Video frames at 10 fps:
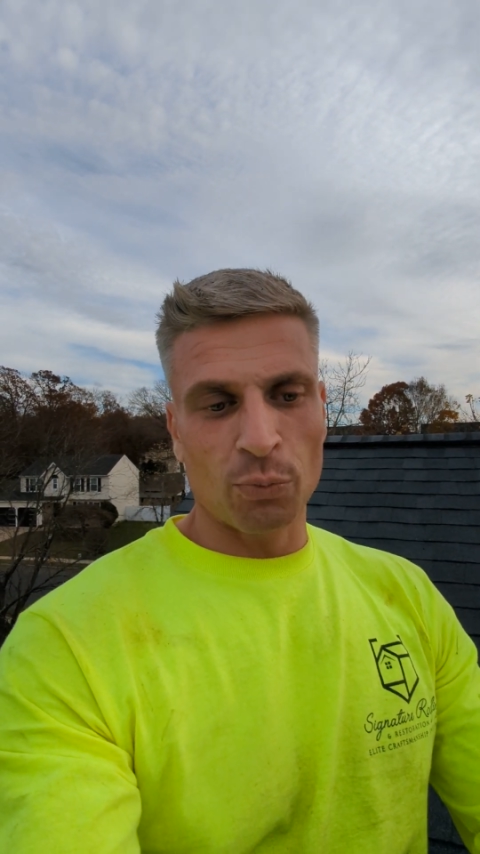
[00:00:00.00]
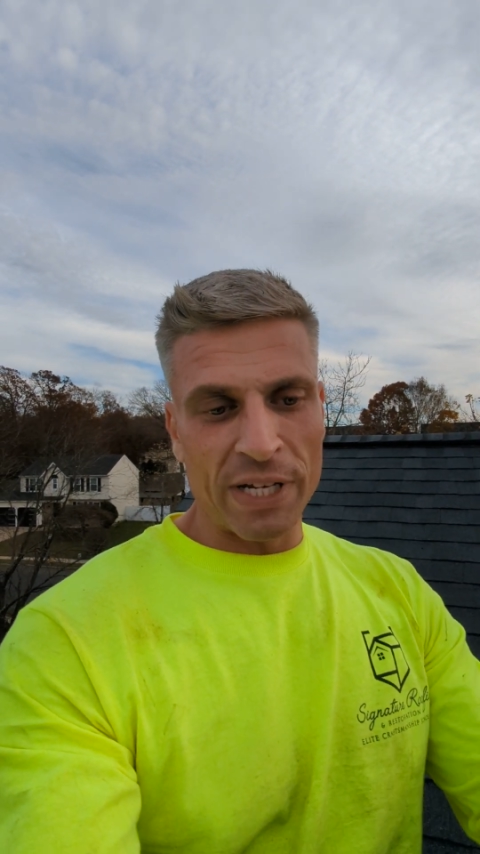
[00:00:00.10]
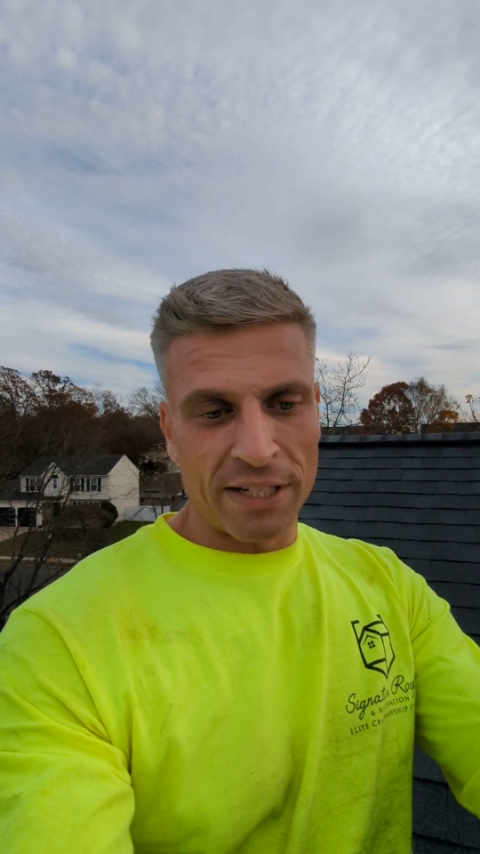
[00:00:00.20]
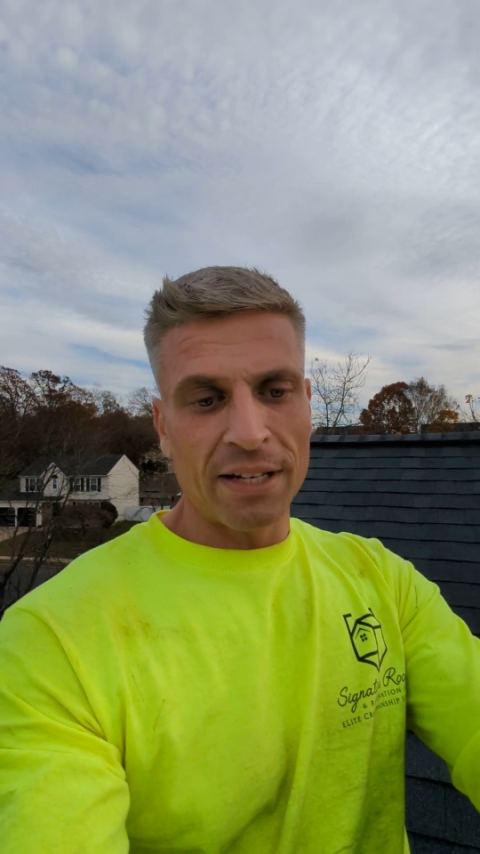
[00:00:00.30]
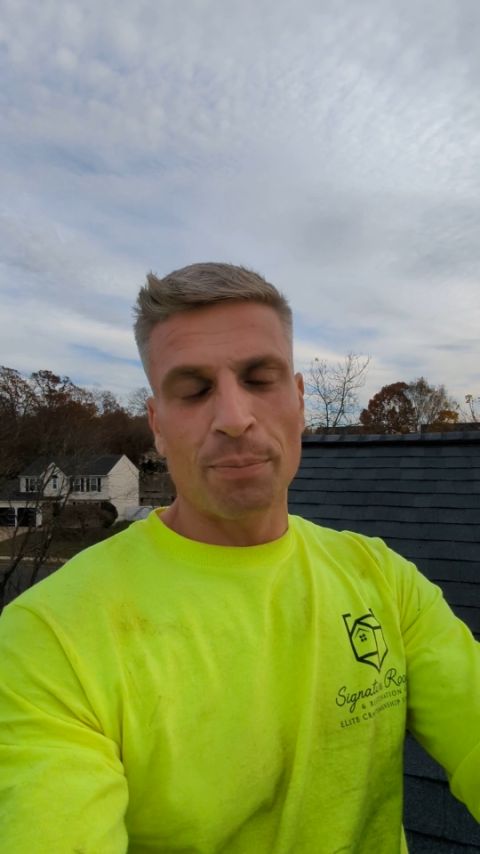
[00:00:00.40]
we
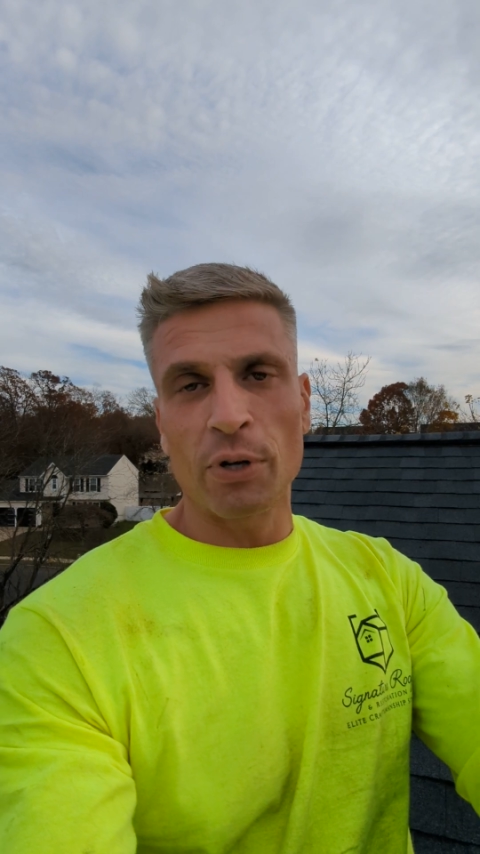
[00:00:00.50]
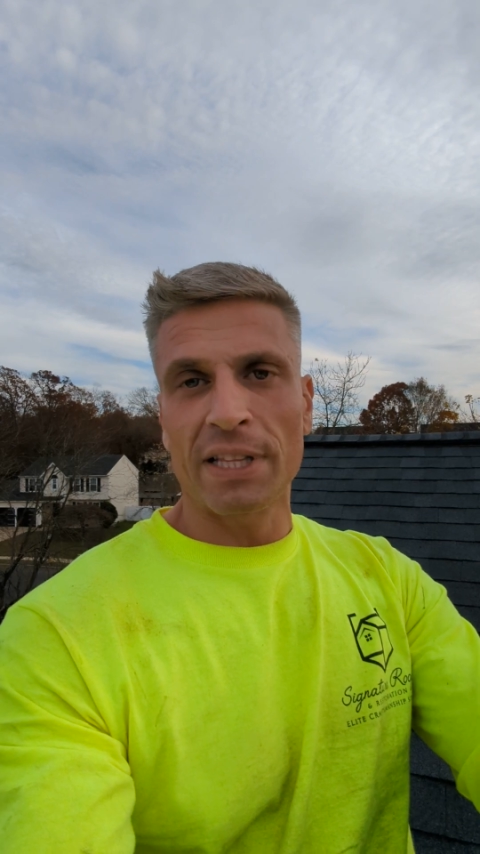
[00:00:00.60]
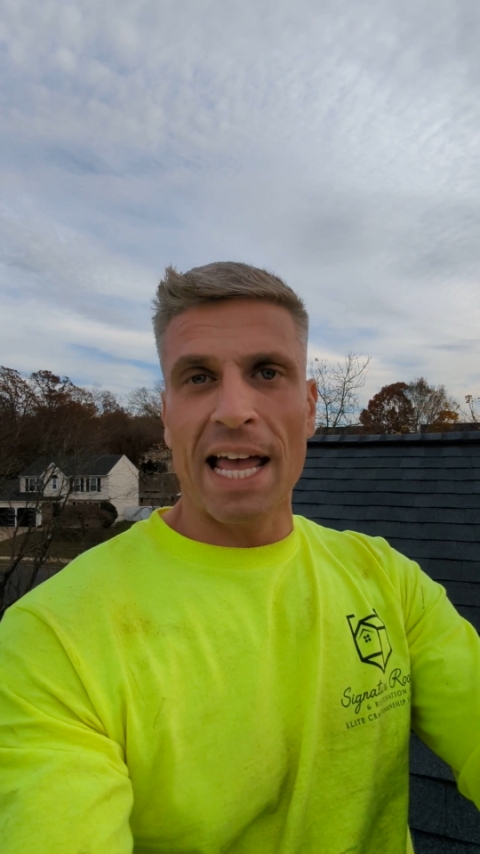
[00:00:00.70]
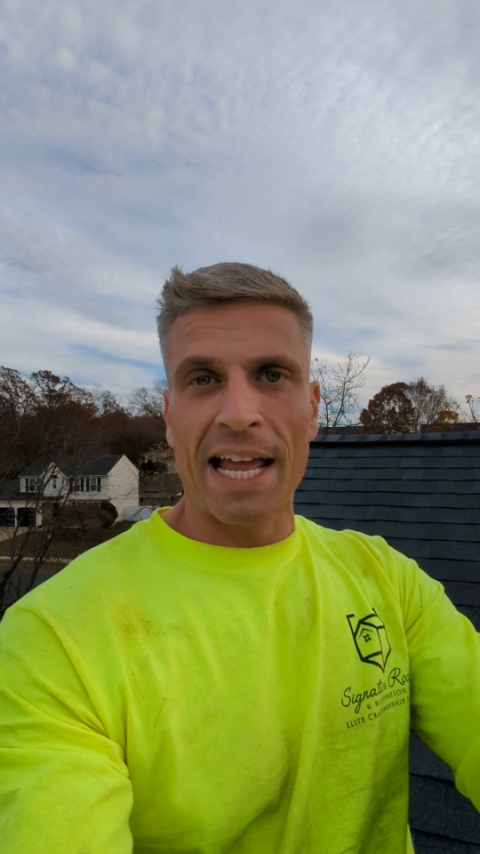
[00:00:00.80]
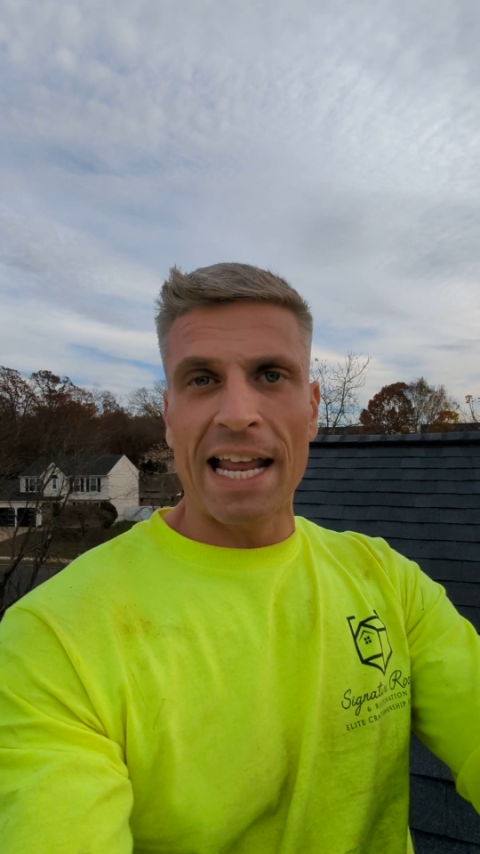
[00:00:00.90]
did put
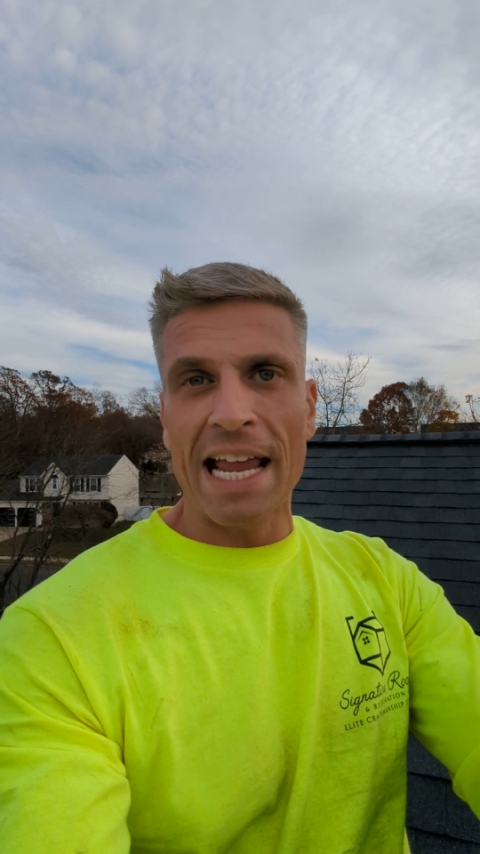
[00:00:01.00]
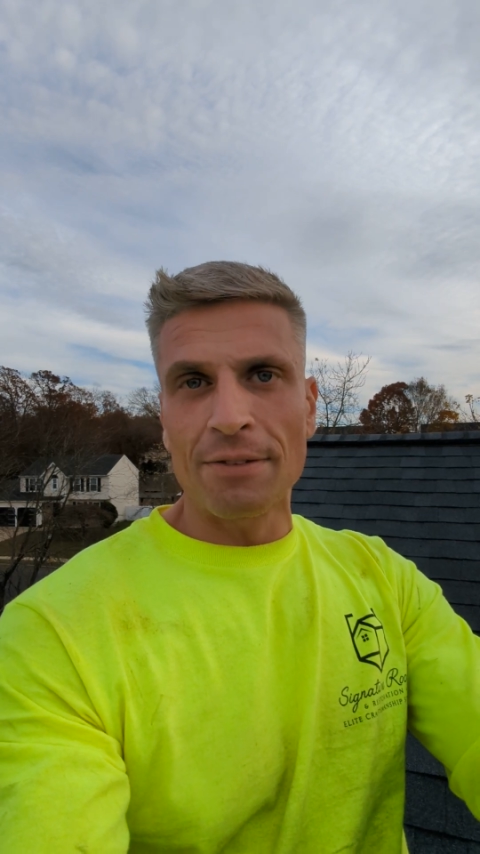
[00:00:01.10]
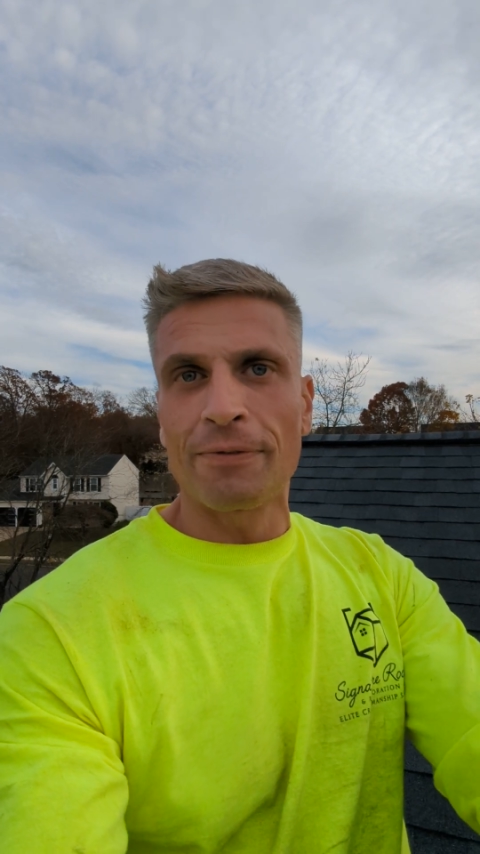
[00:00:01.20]
that 8